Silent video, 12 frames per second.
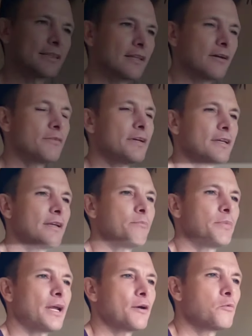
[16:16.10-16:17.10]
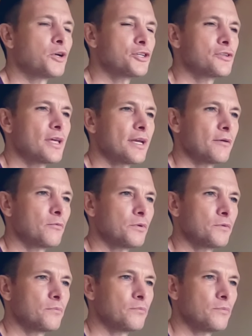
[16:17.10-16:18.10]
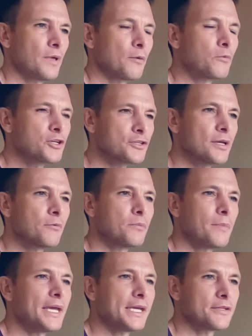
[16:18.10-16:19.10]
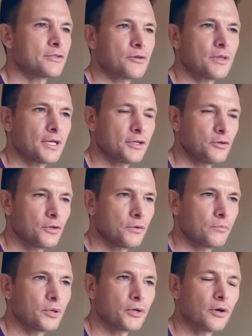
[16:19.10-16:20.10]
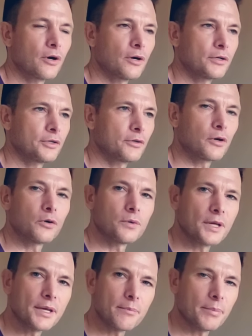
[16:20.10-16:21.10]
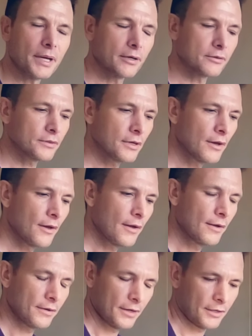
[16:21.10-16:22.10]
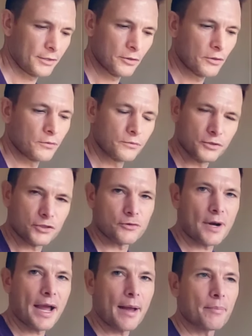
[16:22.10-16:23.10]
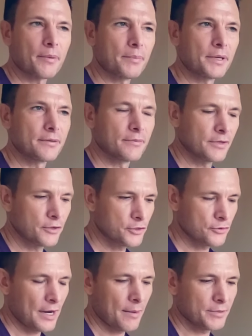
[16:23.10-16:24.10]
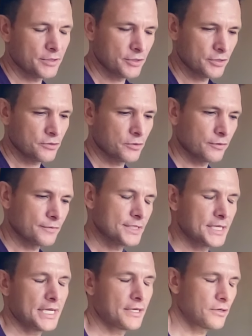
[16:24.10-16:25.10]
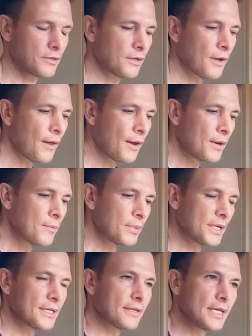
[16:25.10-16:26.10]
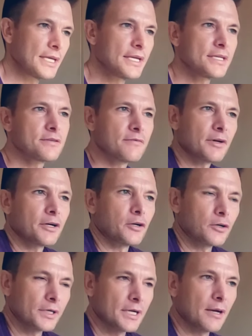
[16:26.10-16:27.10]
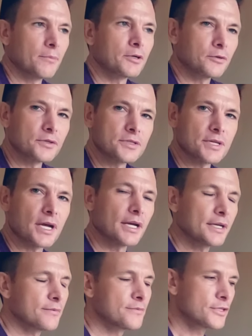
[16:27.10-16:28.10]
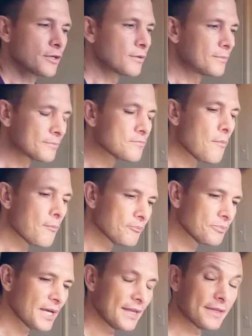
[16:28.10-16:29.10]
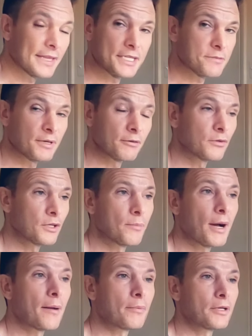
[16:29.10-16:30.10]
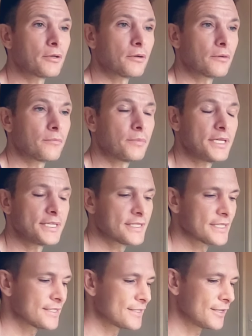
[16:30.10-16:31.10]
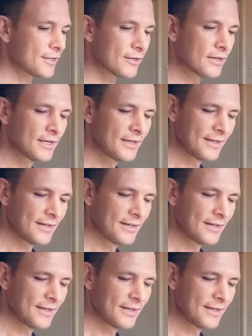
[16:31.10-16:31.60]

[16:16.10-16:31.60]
love it, but I wish that I wish they would make it so that you could put on your own hip belt, your own strap, but their strap is just sort of standard. But it is a very ergonomical design, so I think that's been a really popular piece this year.